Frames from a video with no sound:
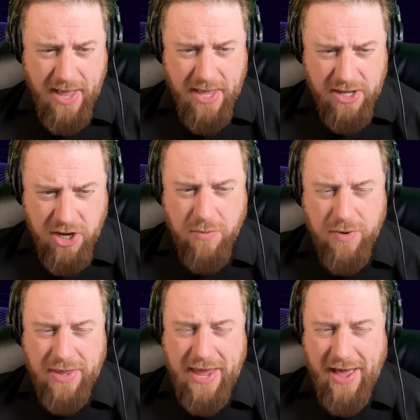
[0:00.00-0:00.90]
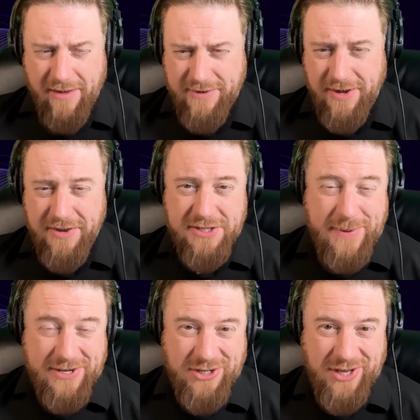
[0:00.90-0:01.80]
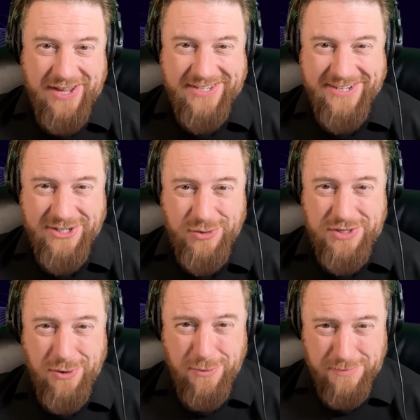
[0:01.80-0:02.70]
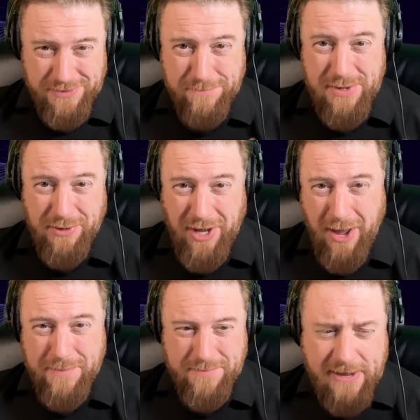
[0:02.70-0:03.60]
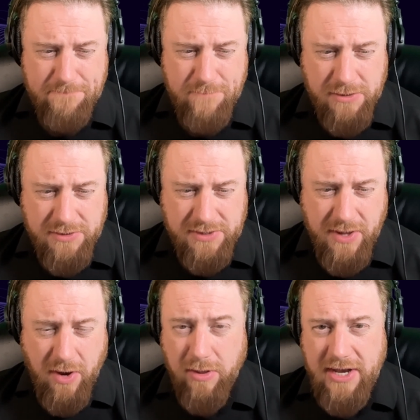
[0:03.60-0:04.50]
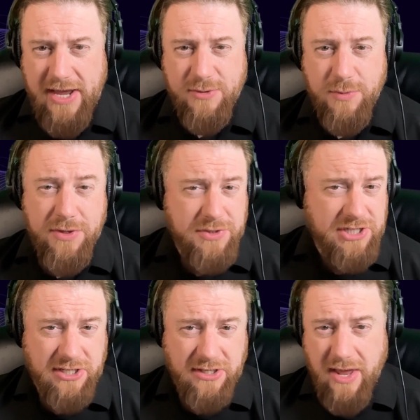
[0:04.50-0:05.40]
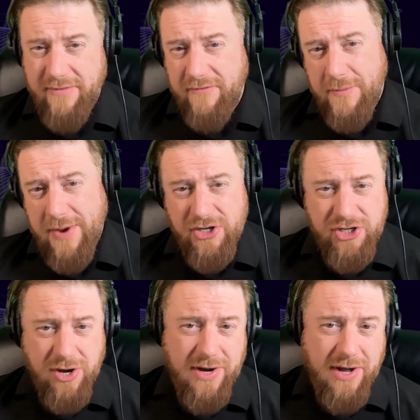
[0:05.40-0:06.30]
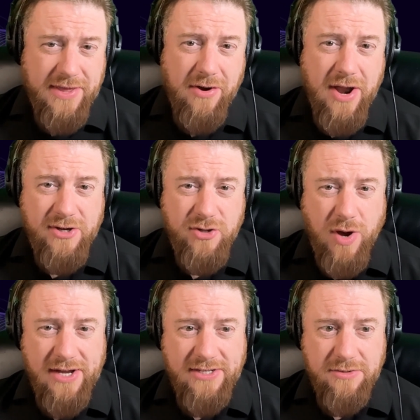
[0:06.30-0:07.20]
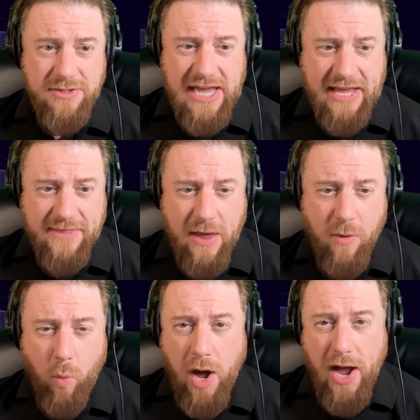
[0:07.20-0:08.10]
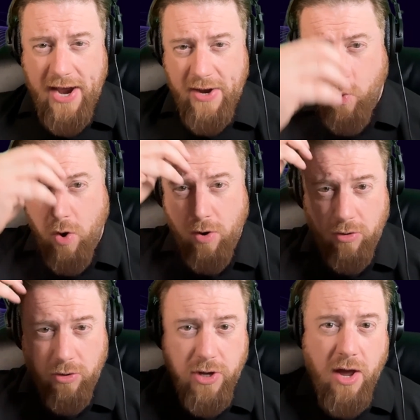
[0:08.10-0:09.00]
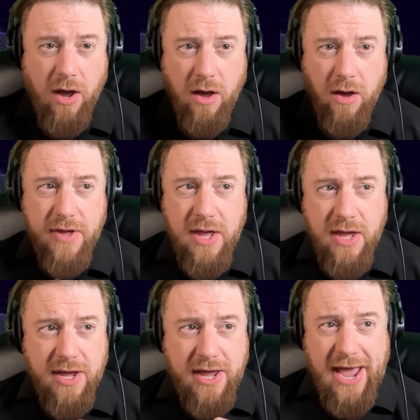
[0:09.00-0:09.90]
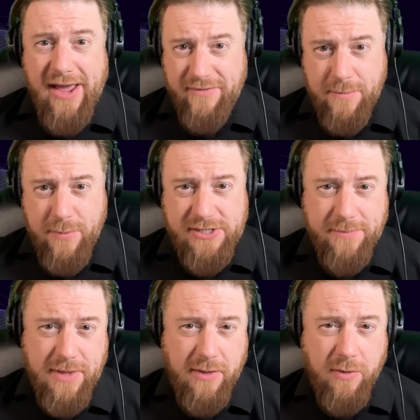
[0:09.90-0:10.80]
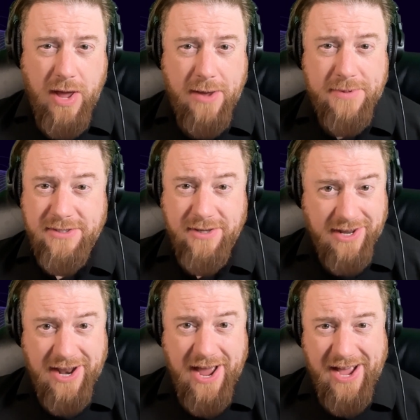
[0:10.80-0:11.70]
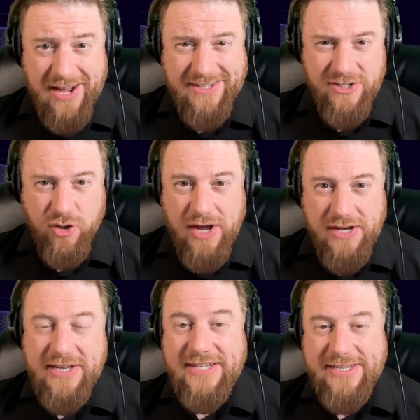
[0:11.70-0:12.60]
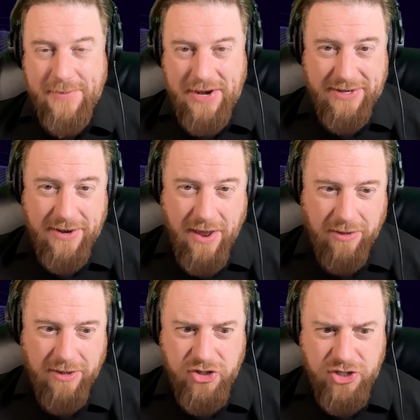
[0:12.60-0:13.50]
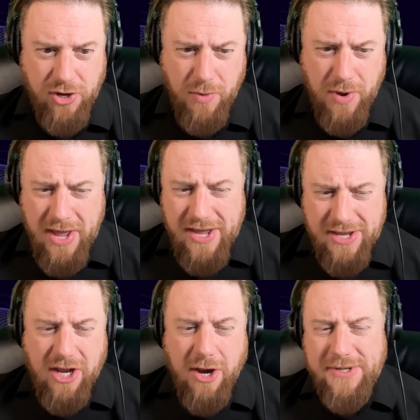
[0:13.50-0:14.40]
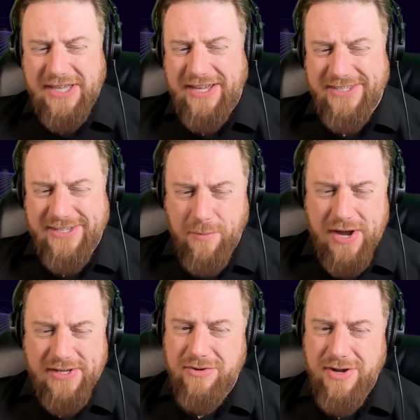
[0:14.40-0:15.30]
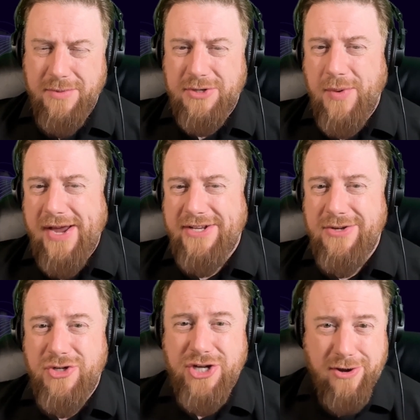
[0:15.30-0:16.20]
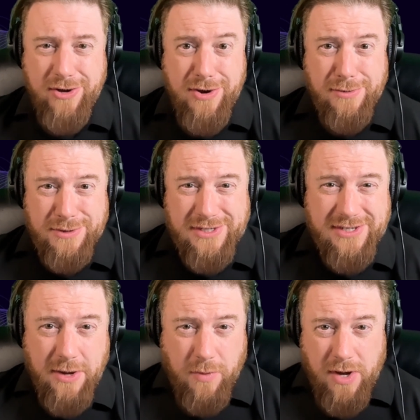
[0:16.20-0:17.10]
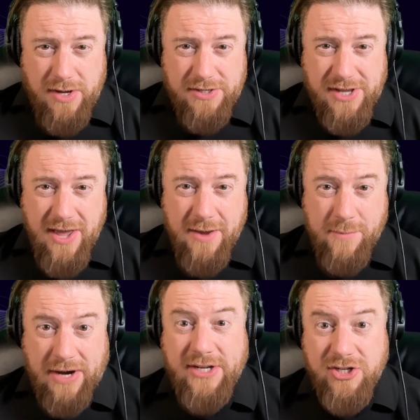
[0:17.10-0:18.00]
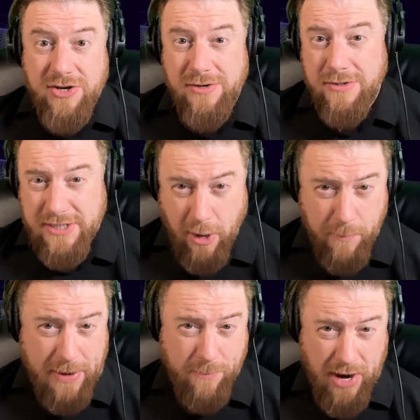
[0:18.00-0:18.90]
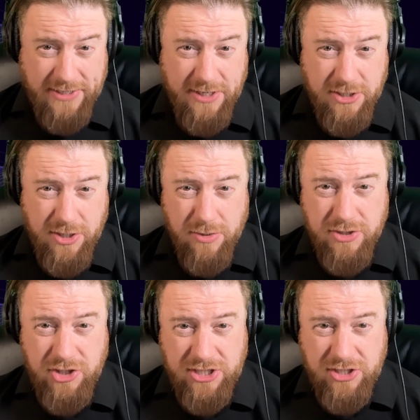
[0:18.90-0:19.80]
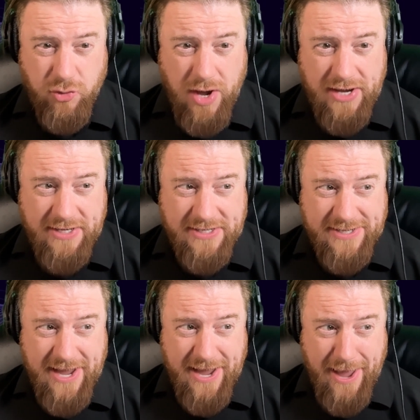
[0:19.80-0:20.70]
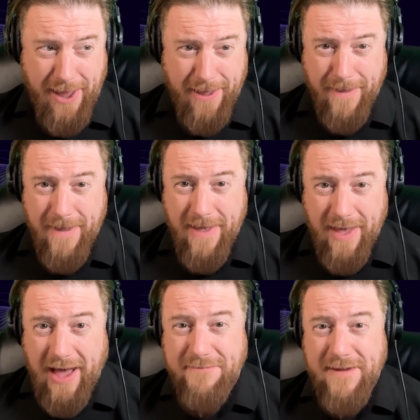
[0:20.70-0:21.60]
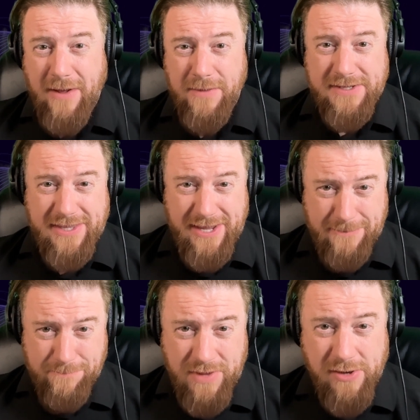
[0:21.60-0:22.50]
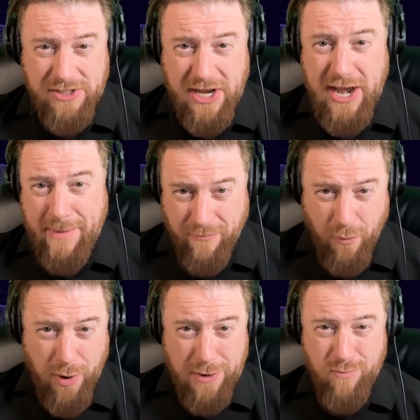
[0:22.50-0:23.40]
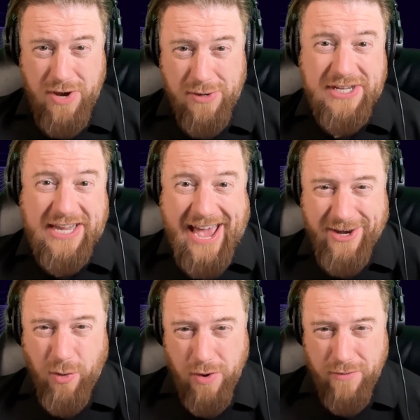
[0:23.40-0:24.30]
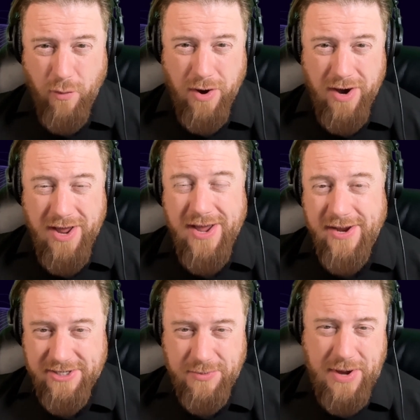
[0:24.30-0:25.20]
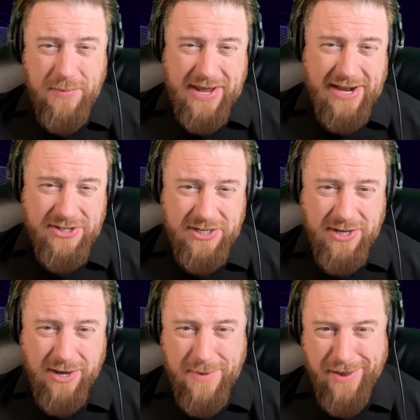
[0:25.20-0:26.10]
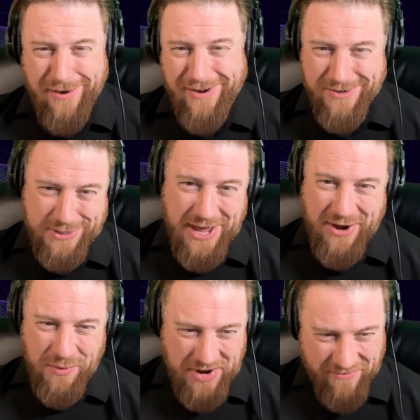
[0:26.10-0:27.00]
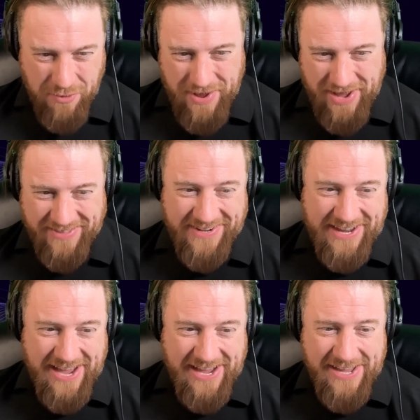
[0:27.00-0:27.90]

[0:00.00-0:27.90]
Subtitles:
you didn't really have kind of the specialized industry terms built up. This was in the early days where there was just a lot of information sharing on the internet trying to take that wide world of, hey, if you put something on the web, it's going to get hacked, and trying to disseminate the knowledge. So you can almost think in some ways it was a way to share your notes. It was practitioners helping practitioners, just trying to say, hey, I found this thing. Here's a name for it. Here's a category for it. Here's a way we can actually talk about it on Usenet or whatever back in the day.